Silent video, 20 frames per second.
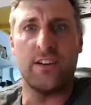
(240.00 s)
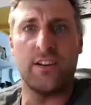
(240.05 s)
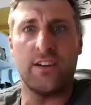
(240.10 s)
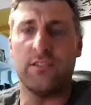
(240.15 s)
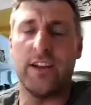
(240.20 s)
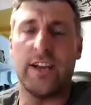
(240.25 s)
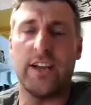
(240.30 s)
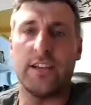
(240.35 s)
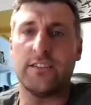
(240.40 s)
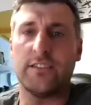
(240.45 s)

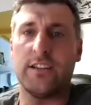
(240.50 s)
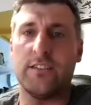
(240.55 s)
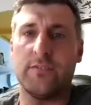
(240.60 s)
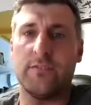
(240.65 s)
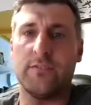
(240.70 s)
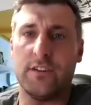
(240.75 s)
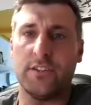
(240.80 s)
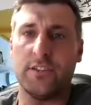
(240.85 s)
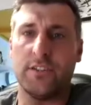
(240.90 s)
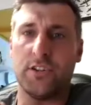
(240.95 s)
or a head, something
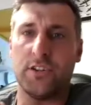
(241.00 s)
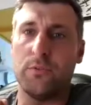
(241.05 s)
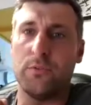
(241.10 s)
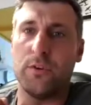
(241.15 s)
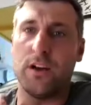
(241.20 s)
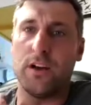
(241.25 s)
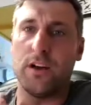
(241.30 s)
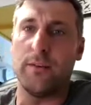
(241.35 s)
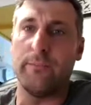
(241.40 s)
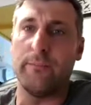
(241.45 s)
very
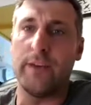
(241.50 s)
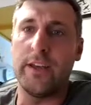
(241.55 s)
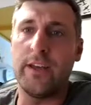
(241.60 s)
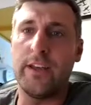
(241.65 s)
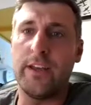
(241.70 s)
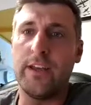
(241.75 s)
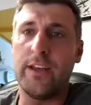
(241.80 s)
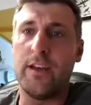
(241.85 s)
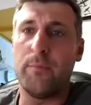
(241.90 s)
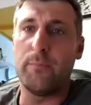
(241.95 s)
short.
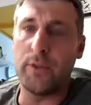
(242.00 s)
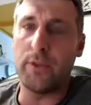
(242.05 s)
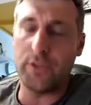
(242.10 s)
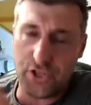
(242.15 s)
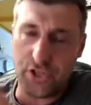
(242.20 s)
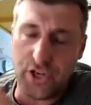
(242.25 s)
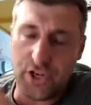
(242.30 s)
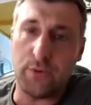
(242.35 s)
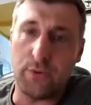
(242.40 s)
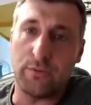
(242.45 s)
But
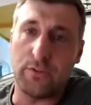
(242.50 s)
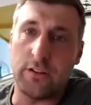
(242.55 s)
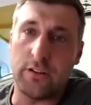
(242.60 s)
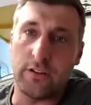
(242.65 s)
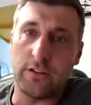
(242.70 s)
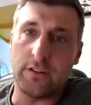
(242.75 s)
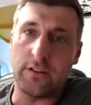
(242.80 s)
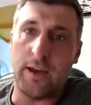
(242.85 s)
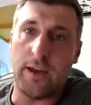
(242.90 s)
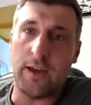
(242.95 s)
showed
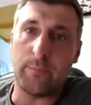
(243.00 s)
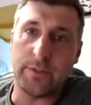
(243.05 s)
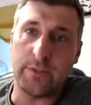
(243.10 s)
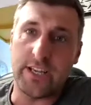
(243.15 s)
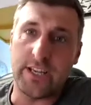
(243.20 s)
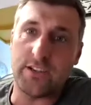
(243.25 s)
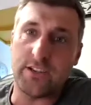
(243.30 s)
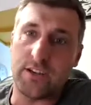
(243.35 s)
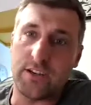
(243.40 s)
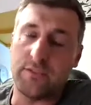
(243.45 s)
that
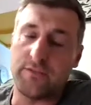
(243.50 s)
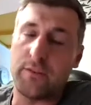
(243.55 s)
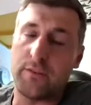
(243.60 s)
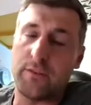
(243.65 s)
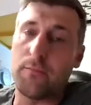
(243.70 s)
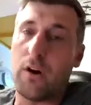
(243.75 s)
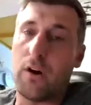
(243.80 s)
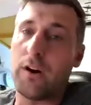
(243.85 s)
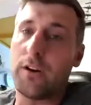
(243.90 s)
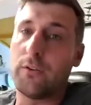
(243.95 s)
potential of the
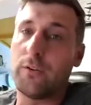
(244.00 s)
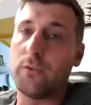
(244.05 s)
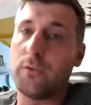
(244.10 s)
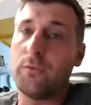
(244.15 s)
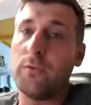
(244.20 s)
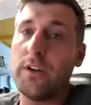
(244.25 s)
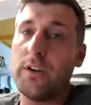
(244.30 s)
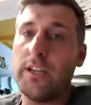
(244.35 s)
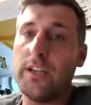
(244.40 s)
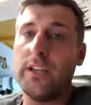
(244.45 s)
mile
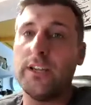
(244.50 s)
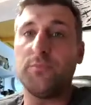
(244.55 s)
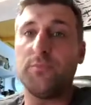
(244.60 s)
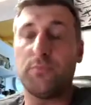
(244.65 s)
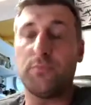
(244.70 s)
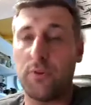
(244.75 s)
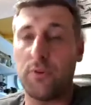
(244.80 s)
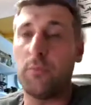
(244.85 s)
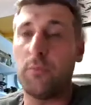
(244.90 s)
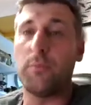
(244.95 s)
is
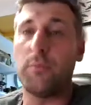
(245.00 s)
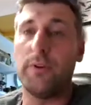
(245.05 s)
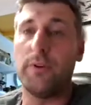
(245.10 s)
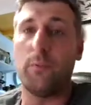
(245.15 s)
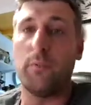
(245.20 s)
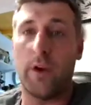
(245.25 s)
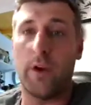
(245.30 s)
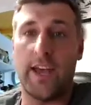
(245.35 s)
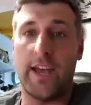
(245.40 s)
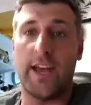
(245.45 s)
probably
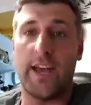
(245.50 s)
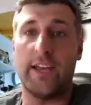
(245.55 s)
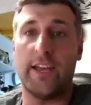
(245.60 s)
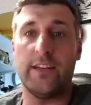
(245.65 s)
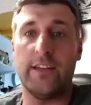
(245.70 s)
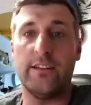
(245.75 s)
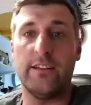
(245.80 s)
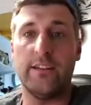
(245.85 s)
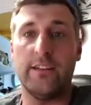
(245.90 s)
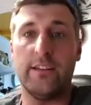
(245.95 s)
where
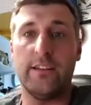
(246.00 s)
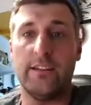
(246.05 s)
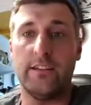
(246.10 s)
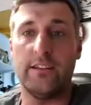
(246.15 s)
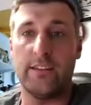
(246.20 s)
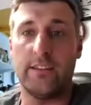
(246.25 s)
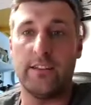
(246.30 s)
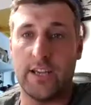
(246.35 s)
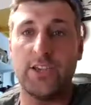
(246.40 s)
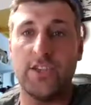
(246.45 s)

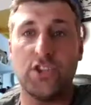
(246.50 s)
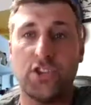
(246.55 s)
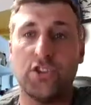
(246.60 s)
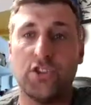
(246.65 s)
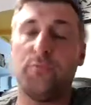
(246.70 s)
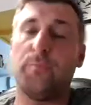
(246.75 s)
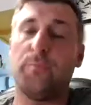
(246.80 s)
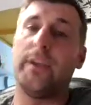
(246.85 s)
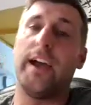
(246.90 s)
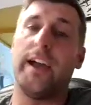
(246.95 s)
they
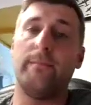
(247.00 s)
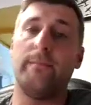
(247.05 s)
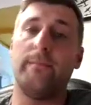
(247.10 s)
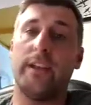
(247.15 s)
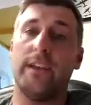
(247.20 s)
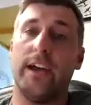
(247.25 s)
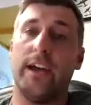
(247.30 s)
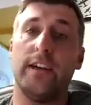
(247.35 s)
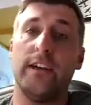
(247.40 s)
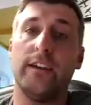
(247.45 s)
should be
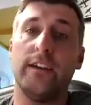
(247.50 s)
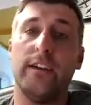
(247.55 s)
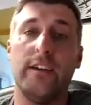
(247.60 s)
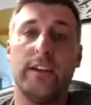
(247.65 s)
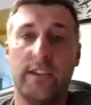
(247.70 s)
aiming at. Yeah.